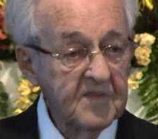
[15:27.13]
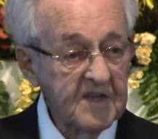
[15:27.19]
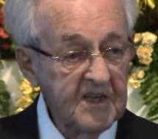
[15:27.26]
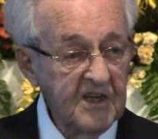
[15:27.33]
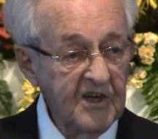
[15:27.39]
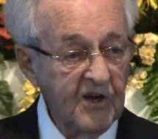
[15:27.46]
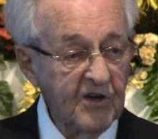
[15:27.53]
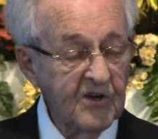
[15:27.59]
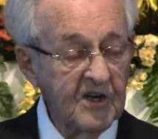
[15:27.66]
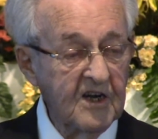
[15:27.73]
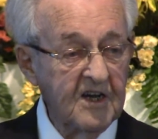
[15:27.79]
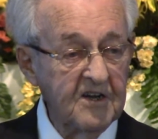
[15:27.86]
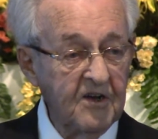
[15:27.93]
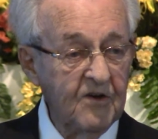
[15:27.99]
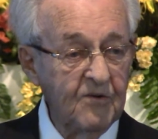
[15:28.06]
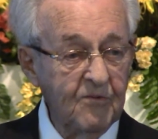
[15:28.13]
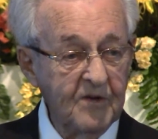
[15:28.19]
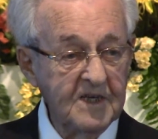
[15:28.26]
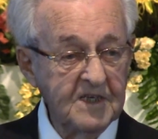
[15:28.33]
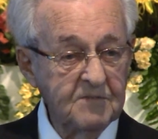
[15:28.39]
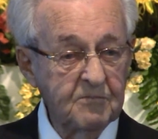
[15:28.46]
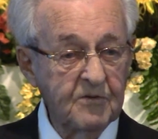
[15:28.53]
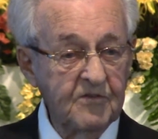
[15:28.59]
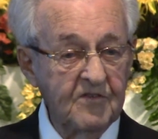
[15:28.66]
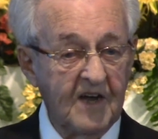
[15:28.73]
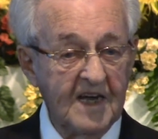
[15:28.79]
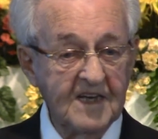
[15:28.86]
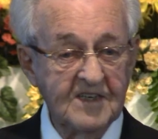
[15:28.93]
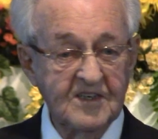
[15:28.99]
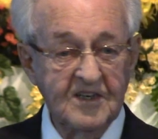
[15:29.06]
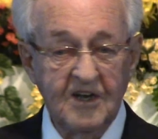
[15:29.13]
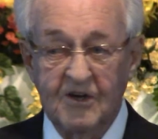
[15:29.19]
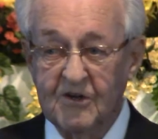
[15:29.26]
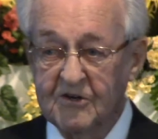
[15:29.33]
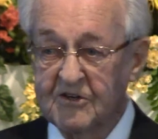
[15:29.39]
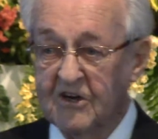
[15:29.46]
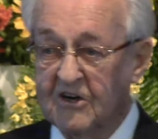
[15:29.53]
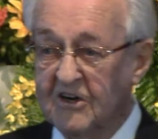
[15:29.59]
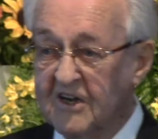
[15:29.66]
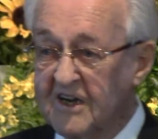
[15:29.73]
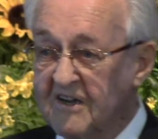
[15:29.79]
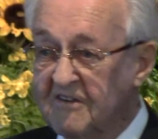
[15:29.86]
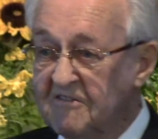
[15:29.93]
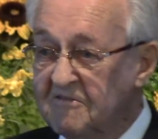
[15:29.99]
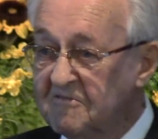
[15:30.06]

You know, God always provides an alternative.